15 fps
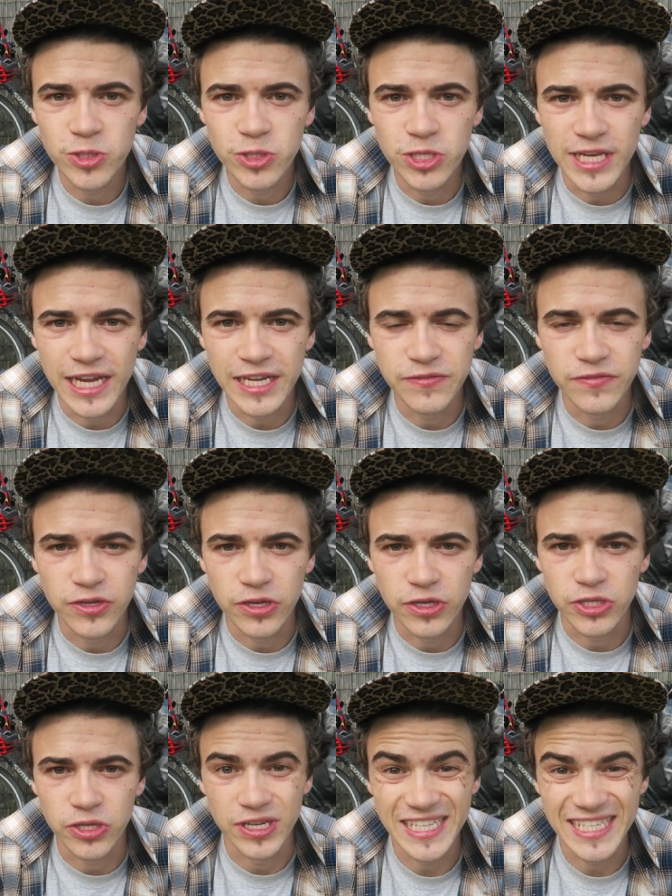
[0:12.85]
to today's video.
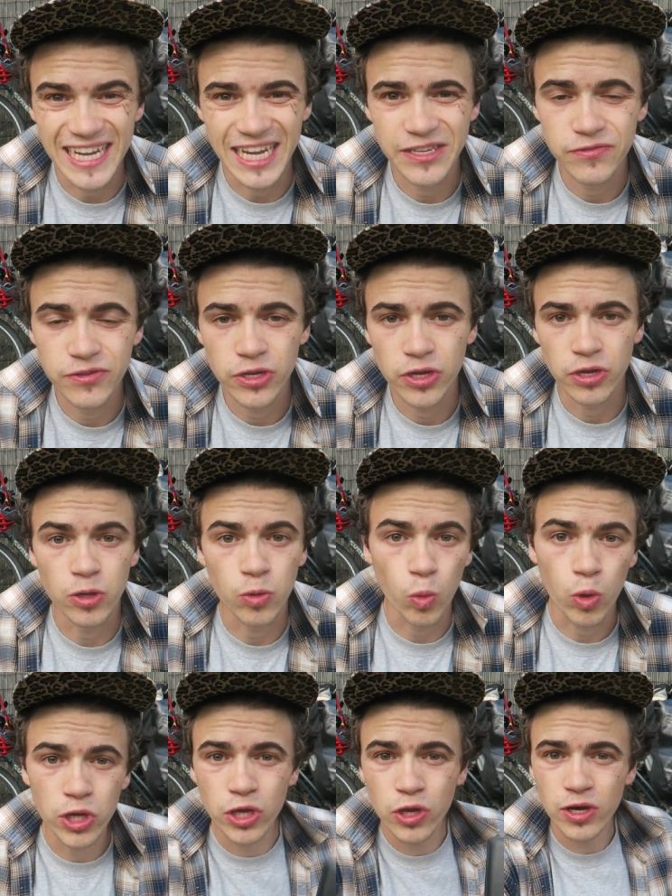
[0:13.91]
So in today's video, I'm gonna
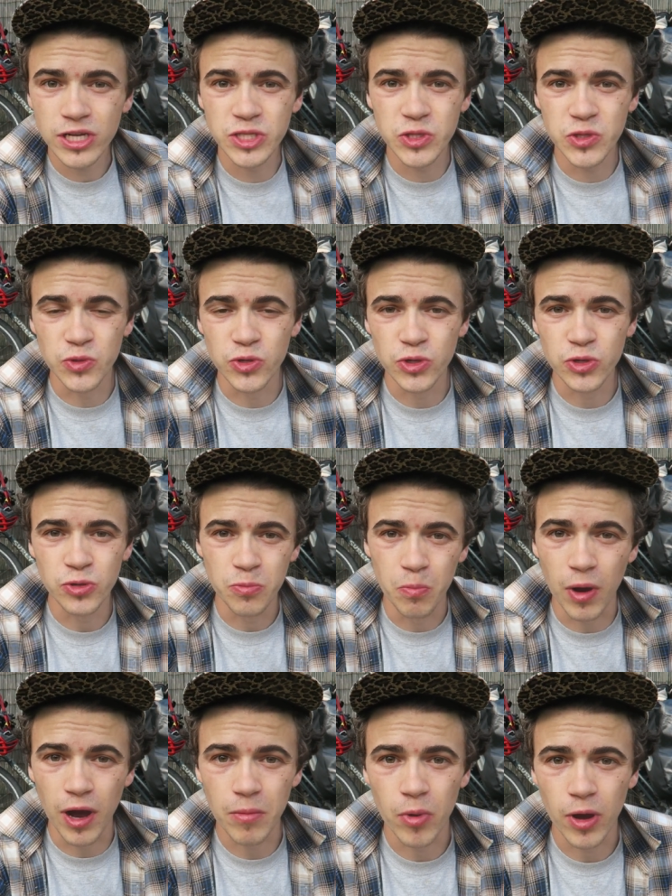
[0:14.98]
walk you guys through
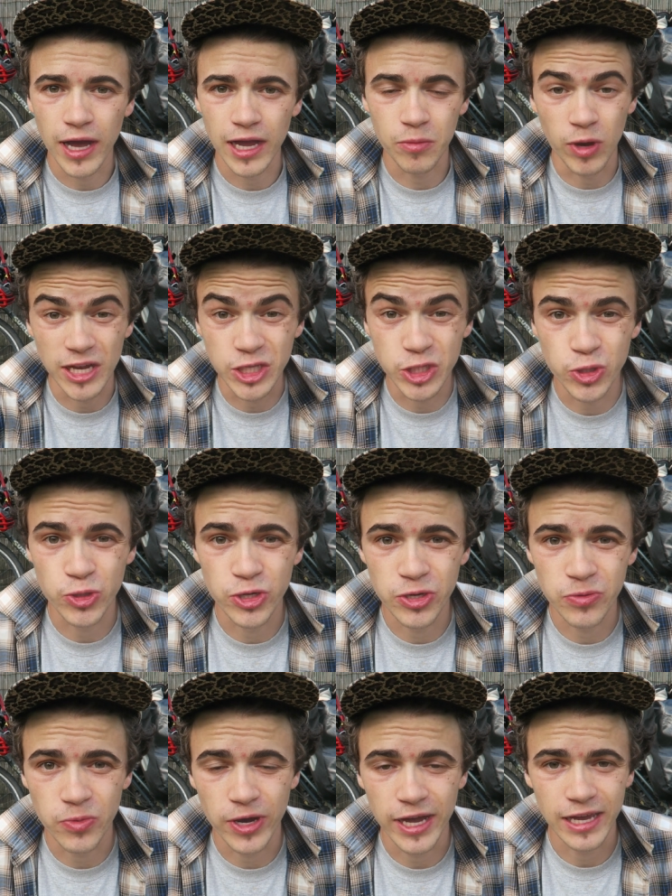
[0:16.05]
my bike, my
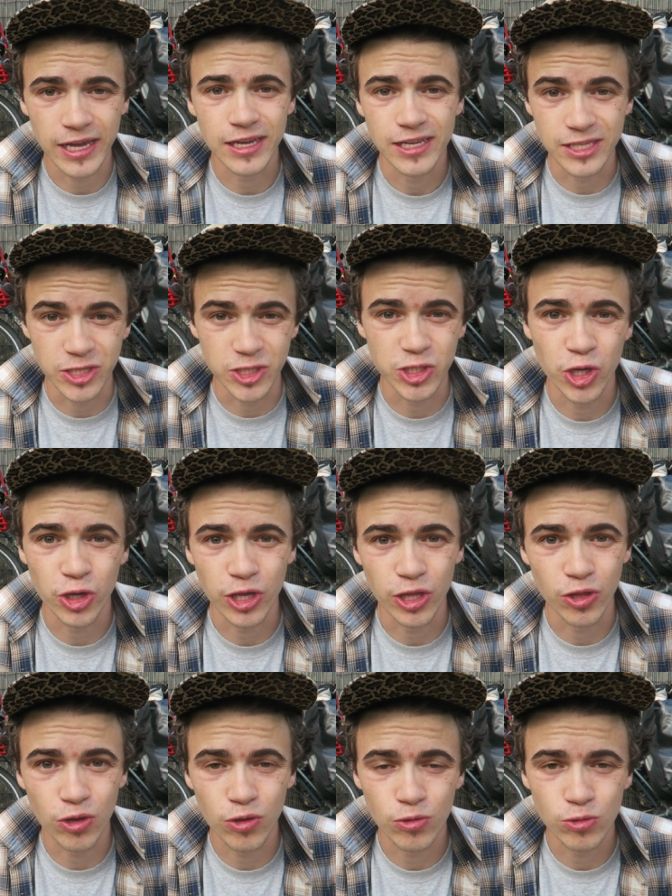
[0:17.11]
touring bike it's a surly
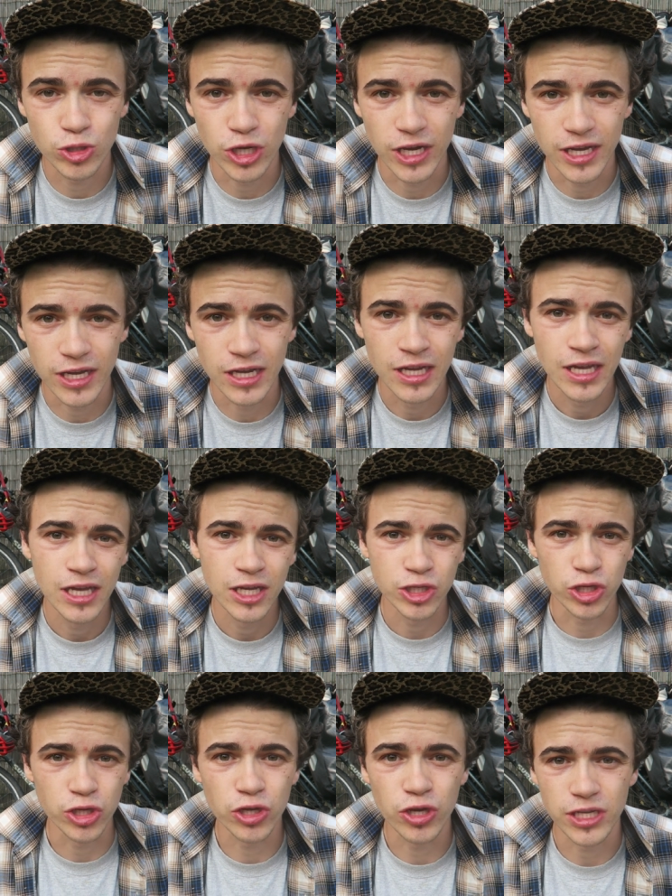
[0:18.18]
long haul trucker,
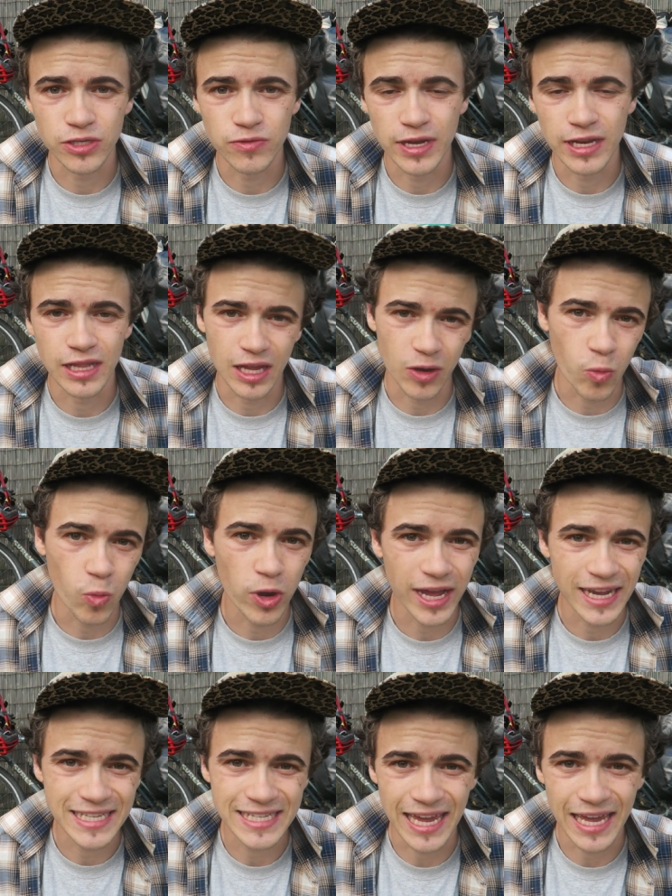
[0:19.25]
show you guys around it like what
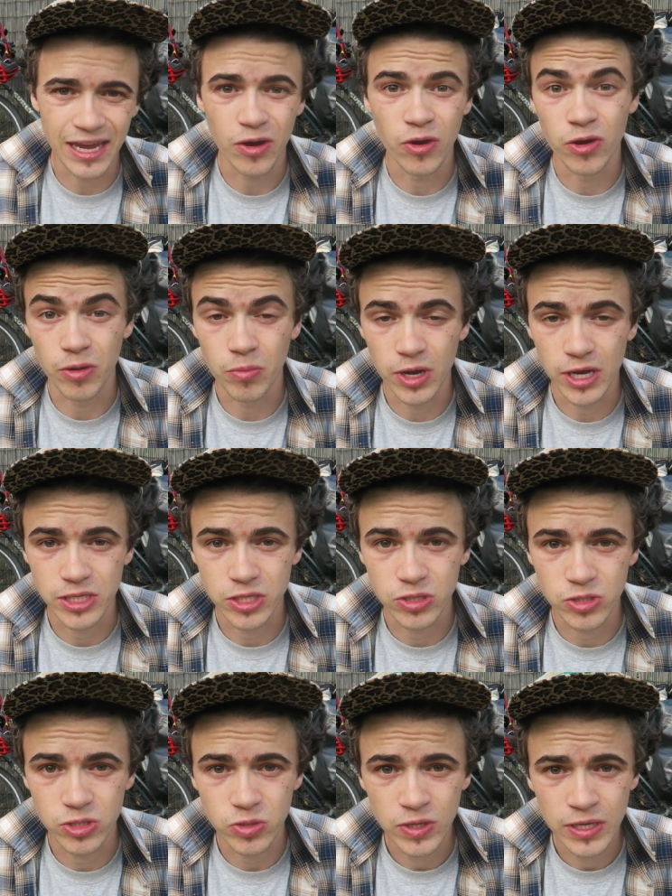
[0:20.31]
I take on a
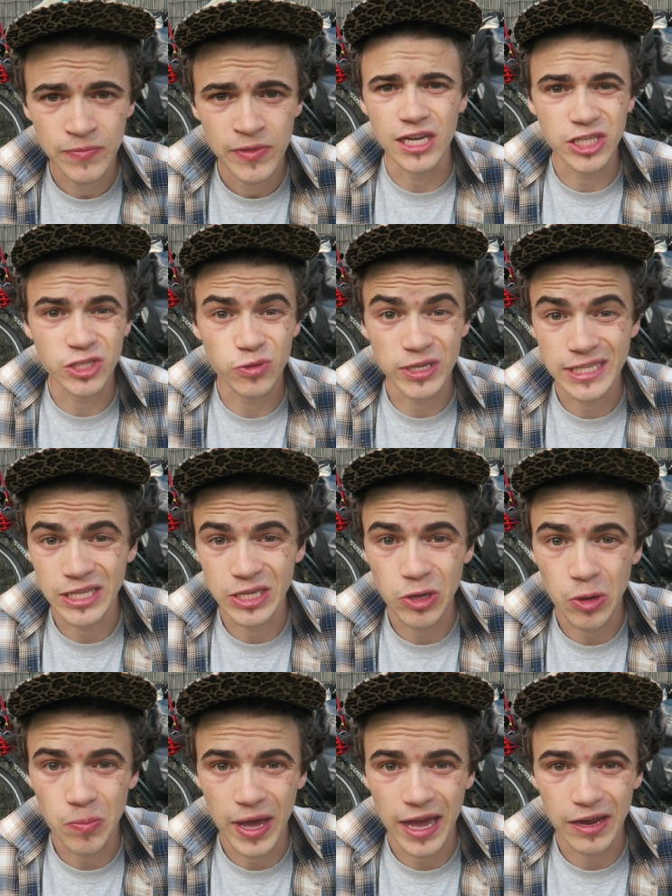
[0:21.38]
bicycle tour. I just recently
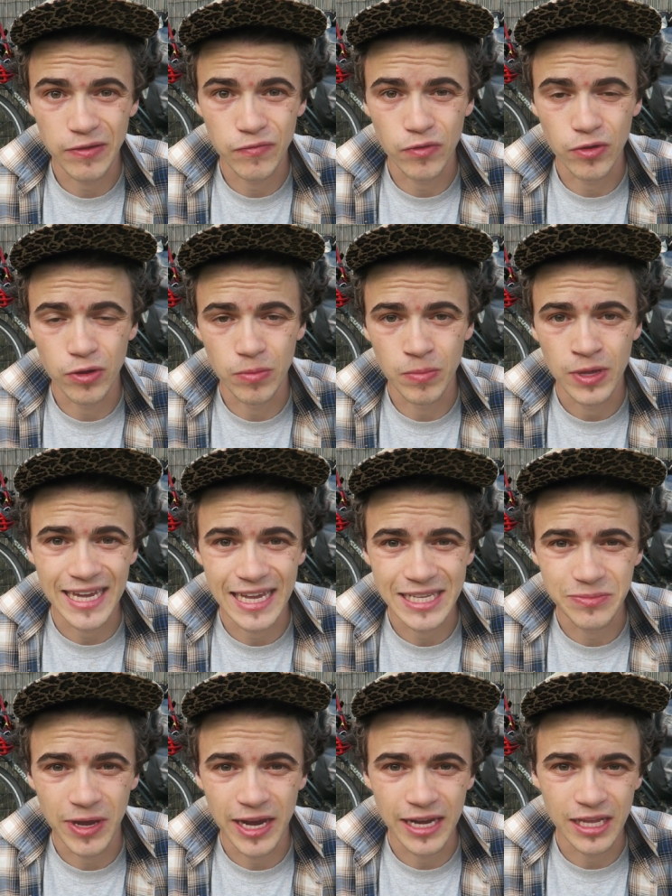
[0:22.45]
got back from
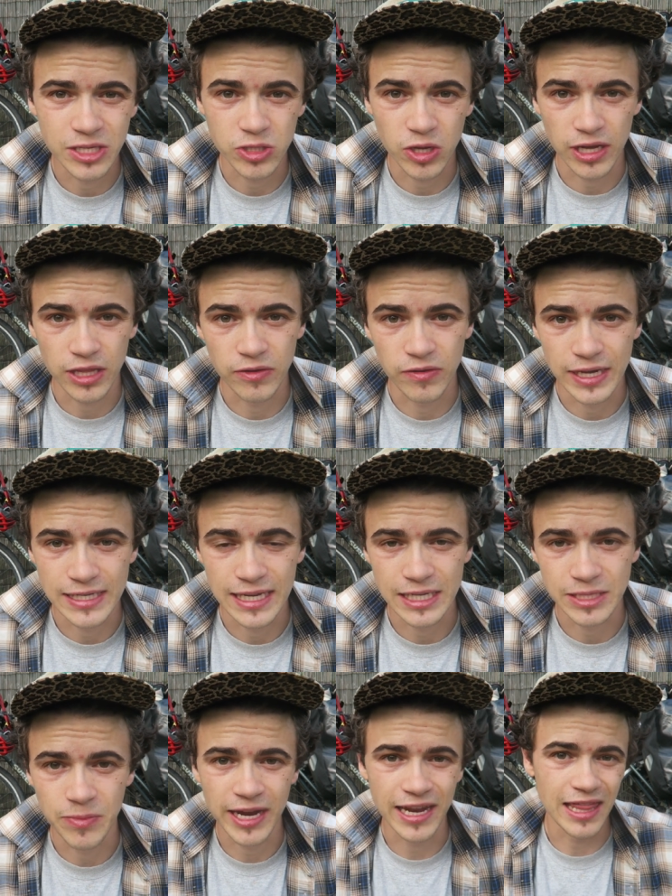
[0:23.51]
Tasmania, cycling around
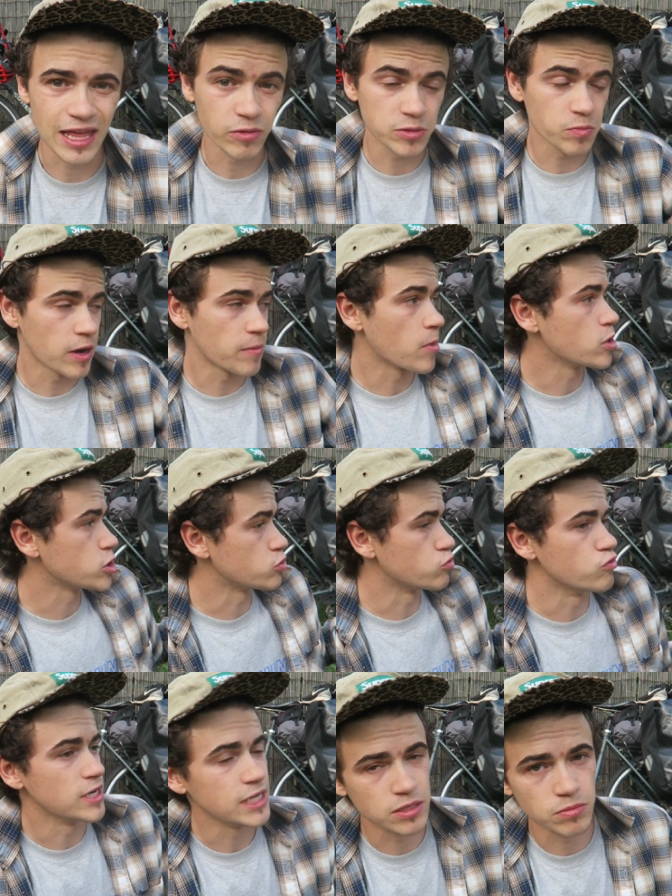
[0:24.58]
Tasmania. That was my most
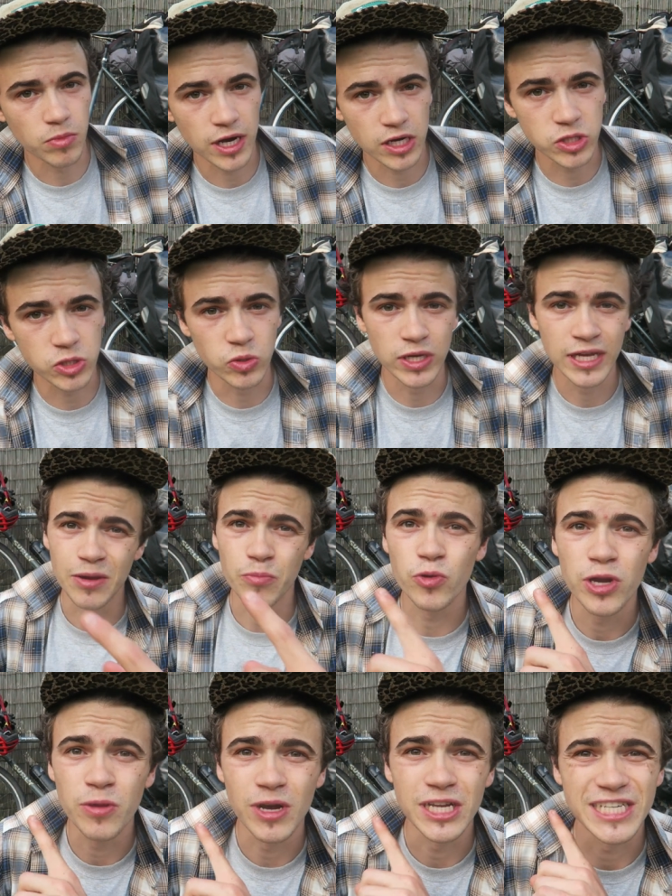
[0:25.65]
recent bike tour and
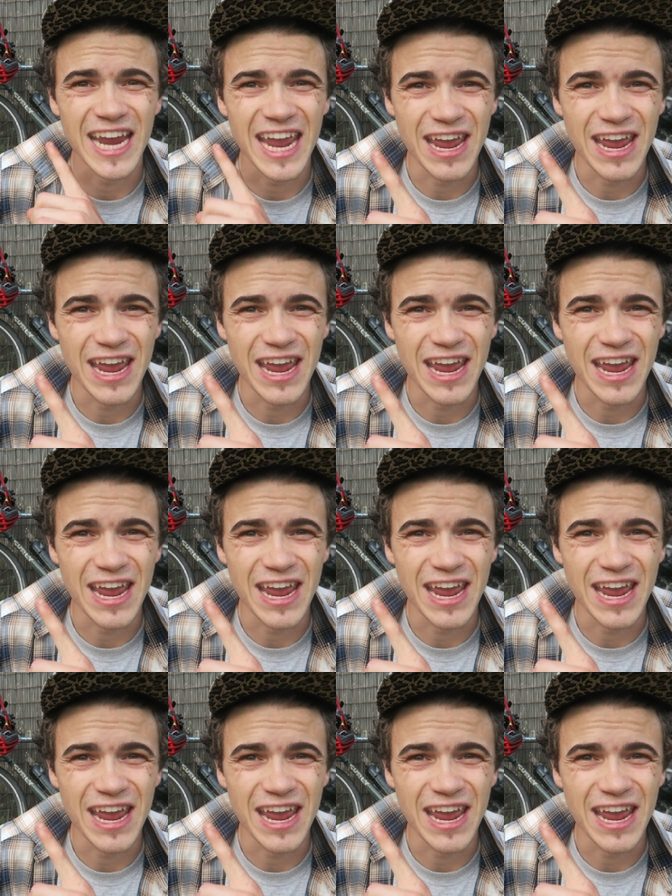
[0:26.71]
pretty much